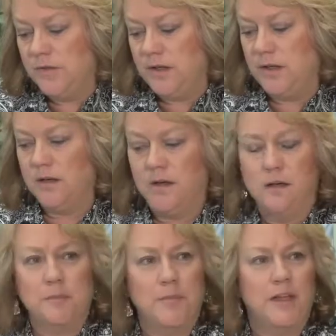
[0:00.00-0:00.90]
the
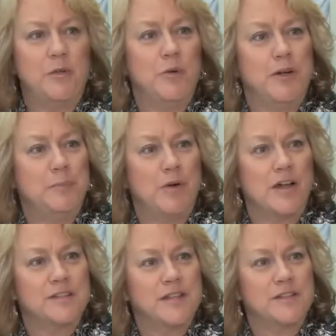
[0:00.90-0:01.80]
inquiry
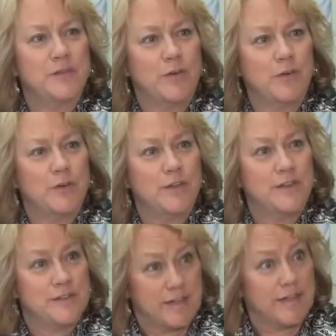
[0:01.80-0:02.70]
process for
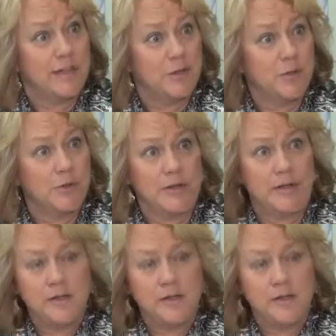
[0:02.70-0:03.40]
the second inquiry.